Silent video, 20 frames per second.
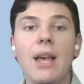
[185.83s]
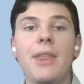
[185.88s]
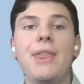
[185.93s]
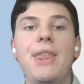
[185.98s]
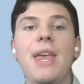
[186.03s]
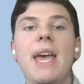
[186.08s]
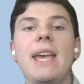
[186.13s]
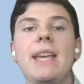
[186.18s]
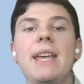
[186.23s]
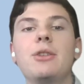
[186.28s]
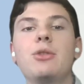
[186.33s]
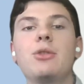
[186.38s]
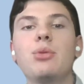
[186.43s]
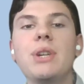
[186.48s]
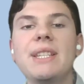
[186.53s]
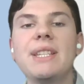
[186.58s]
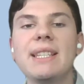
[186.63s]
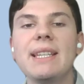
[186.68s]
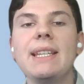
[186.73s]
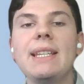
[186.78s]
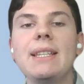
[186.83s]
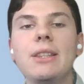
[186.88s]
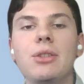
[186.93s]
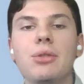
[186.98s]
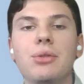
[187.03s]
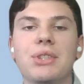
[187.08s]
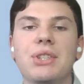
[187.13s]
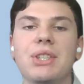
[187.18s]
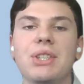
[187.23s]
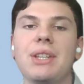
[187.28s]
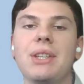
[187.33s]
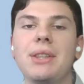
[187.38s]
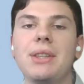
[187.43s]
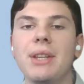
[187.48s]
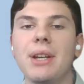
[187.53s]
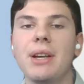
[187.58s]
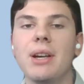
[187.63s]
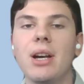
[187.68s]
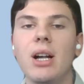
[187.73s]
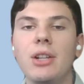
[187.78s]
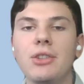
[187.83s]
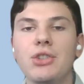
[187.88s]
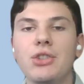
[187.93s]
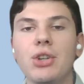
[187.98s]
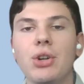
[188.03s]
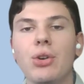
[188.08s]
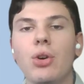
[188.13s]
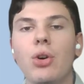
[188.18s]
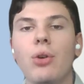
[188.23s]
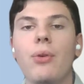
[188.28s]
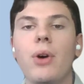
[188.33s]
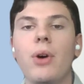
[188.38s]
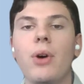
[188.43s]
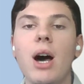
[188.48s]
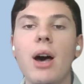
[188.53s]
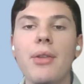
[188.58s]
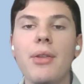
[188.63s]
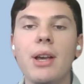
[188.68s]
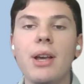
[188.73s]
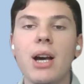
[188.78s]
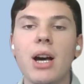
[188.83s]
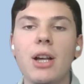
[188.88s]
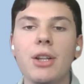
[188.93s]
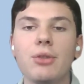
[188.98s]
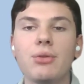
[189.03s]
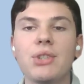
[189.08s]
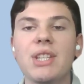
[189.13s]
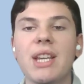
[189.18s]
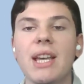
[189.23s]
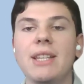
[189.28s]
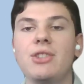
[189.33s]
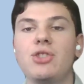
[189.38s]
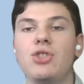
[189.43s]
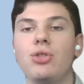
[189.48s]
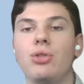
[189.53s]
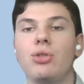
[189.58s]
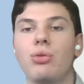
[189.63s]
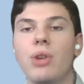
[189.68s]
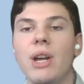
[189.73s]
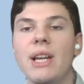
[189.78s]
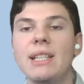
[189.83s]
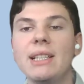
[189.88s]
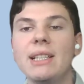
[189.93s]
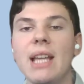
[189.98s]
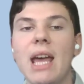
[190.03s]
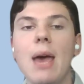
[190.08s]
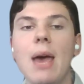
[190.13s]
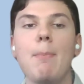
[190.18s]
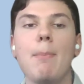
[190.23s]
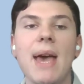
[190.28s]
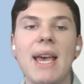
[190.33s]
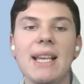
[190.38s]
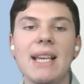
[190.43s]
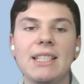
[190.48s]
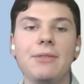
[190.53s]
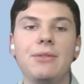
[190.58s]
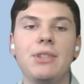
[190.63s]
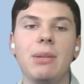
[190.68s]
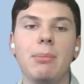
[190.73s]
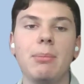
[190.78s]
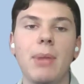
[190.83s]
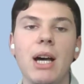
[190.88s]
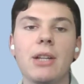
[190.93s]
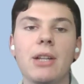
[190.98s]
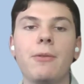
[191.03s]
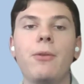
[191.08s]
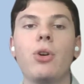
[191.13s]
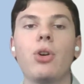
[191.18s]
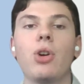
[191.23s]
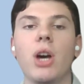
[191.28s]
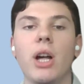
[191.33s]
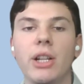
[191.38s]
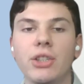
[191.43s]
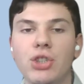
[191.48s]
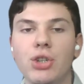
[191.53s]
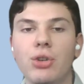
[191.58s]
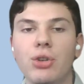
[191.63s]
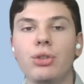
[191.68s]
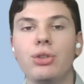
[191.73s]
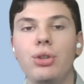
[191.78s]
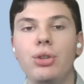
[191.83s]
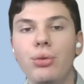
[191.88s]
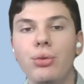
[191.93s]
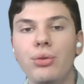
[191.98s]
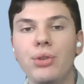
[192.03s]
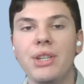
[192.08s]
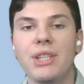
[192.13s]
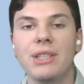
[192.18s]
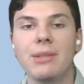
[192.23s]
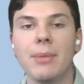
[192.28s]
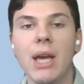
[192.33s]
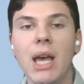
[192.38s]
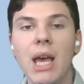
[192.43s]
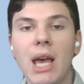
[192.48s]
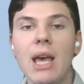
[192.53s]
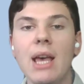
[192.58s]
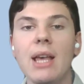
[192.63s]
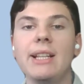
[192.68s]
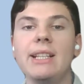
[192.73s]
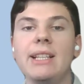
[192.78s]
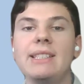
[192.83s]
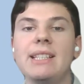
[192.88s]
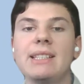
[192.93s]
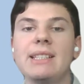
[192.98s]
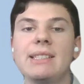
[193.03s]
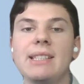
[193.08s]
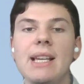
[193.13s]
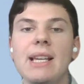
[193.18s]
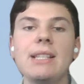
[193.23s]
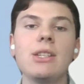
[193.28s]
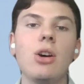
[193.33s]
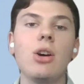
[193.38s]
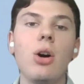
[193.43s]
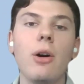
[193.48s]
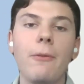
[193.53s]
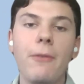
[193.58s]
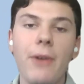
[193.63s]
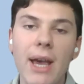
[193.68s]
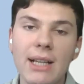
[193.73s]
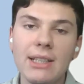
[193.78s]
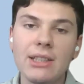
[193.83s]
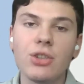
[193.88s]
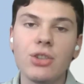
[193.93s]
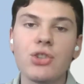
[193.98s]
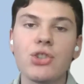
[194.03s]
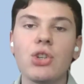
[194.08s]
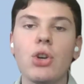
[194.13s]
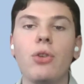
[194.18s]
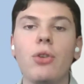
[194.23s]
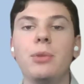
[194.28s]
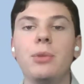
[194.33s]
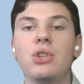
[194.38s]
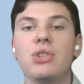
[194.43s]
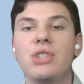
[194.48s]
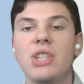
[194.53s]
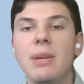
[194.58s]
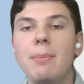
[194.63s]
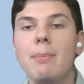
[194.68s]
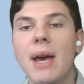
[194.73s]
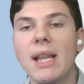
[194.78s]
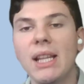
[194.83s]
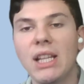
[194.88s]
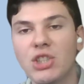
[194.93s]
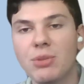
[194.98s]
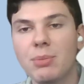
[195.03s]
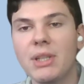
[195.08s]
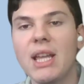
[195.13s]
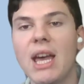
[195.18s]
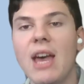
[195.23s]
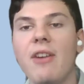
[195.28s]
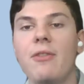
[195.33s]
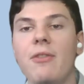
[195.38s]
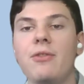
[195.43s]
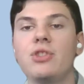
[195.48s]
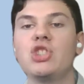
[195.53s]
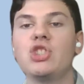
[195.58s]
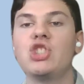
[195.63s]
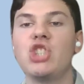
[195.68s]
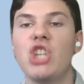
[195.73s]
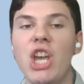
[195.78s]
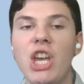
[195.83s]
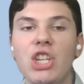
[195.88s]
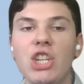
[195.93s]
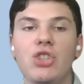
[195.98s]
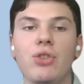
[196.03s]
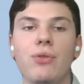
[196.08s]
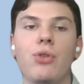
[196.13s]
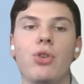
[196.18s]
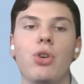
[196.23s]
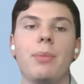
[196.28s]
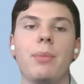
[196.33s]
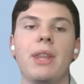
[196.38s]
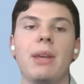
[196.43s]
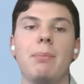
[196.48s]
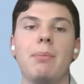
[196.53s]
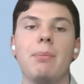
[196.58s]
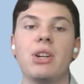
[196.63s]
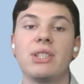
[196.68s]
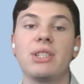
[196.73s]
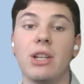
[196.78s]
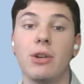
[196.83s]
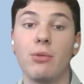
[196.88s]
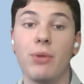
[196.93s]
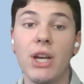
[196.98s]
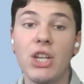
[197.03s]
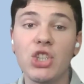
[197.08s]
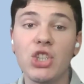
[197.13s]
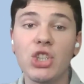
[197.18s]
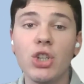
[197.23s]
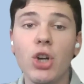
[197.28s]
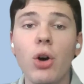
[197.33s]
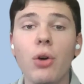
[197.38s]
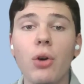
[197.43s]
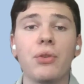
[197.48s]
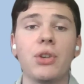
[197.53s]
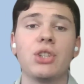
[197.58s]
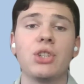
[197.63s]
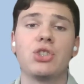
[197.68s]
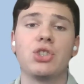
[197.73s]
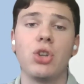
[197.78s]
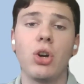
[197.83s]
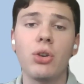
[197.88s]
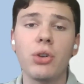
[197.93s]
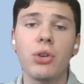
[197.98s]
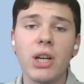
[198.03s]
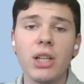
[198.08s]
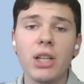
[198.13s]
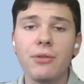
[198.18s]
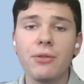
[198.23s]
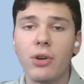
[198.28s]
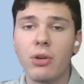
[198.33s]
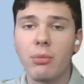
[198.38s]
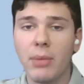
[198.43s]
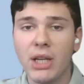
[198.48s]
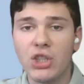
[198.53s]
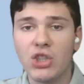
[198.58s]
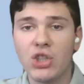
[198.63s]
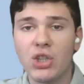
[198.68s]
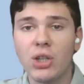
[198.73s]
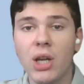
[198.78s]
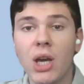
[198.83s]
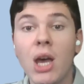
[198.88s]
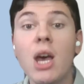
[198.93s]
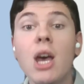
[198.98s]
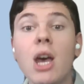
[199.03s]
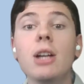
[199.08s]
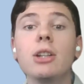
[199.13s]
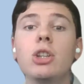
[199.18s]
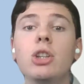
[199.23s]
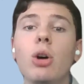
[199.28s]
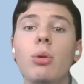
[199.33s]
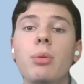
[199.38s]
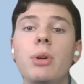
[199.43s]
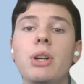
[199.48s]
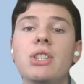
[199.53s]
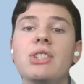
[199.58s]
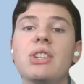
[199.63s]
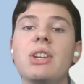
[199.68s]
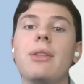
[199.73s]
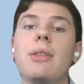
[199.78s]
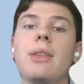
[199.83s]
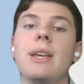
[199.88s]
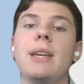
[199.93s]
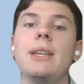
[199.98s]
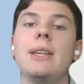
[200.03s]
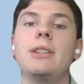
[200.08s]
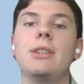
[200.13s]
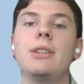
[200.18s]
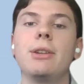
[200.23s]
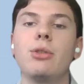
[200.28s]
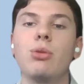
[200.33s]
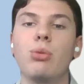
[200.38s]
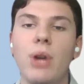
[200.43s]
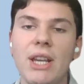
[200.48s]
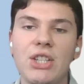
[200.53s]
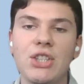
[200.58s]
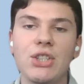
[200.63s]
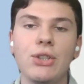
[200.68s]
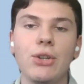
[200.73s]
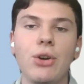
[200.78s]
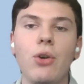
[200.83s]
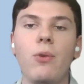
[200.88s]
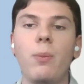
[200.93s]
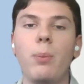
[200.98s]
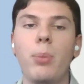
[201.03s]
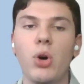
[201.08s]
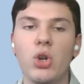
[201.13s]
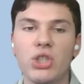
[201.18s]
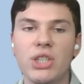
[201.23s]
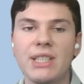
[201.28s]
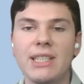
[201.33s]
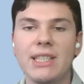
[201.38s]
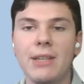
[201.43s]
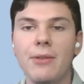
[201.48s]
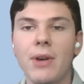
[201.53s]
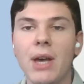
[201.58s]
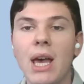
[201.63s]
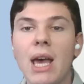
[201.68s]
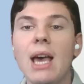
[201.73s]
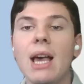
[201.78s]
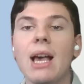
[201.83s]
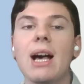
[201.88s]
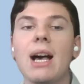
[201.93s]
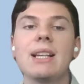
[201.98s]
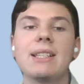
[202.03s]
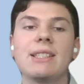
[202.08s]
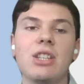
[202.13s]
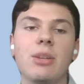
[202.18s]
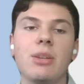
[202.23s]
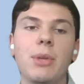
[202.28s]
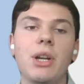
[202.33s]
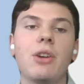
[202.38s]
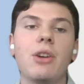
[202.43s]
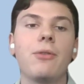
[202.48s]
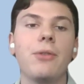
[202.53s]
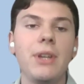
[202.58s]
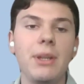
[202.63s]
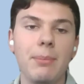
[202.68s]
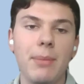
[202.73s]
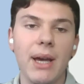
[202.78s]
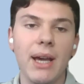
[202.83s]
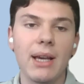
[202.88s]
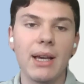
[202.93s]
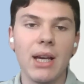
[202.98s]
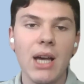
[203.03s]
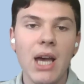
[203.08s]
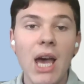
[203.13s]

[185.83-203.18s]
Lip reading: The increased interest in the culture of other countries has generated a massive demand for cultural tourism. The success factors of museum management have changed from the preservation of historical information towards the integration of positive customer feedback.